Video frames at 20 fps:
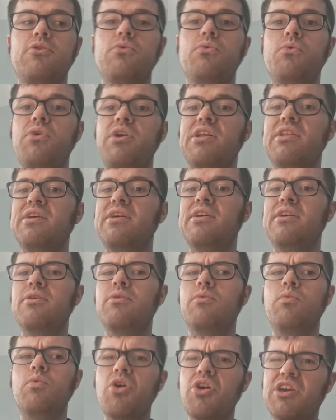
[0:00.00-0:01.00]

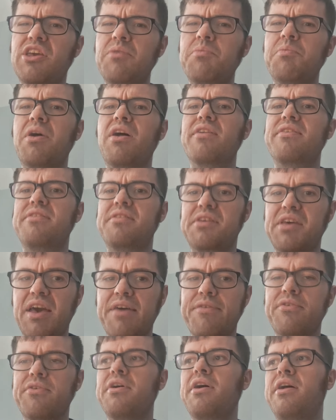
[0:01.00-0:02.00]
really working well
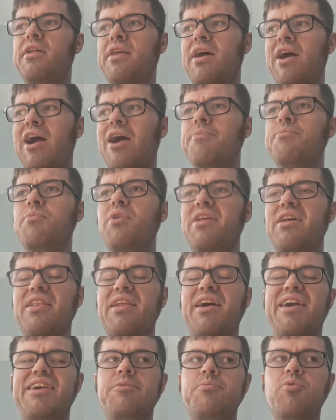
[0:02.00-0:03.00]
together, and I'm really
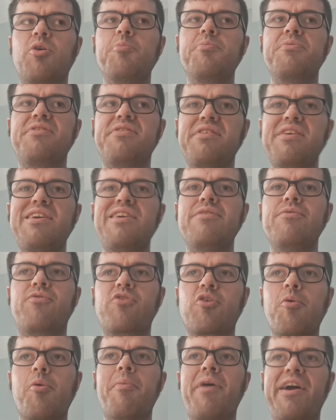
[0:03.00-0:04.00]
liking what I'm seeing
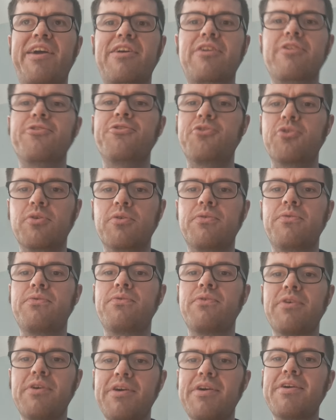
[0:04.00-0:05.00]
from a Michael
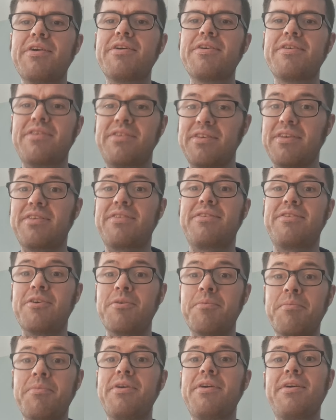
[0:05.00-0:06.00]
Duff
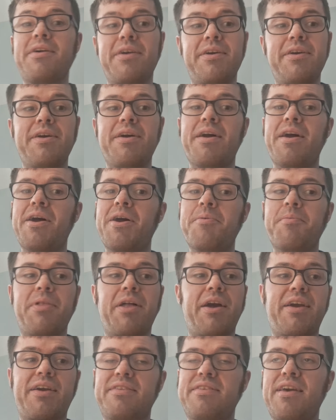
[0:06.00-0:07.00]
system. Like
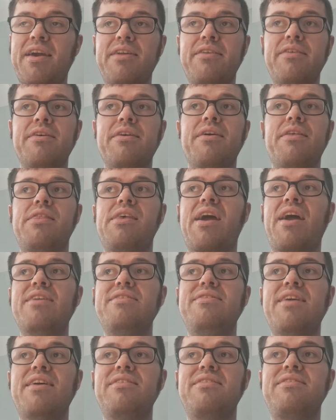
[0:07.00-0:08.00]
I said, the
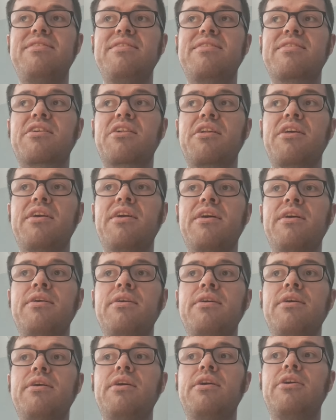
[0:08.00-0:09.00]
identity is clear,
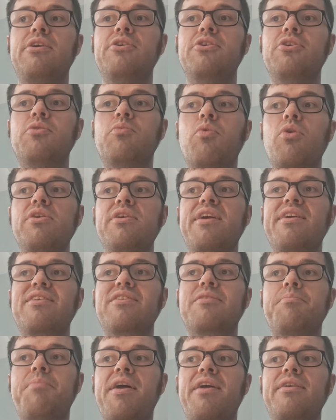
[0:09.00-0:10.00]
you know, what he
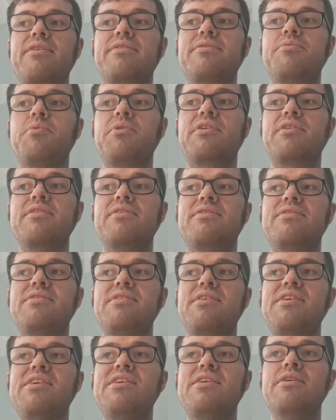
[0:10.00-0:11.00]
expects. We can
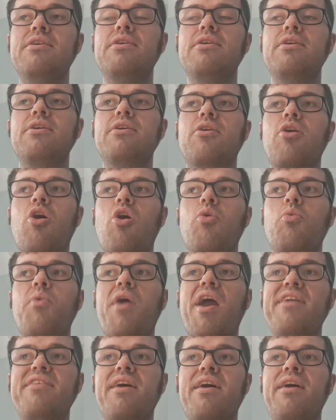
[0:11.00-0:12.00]
see
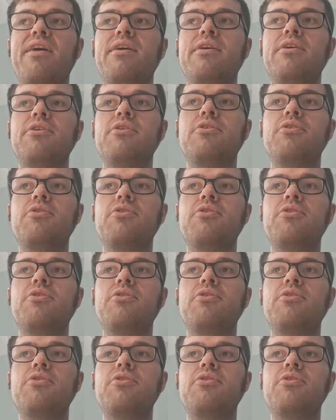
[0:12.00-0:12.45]
already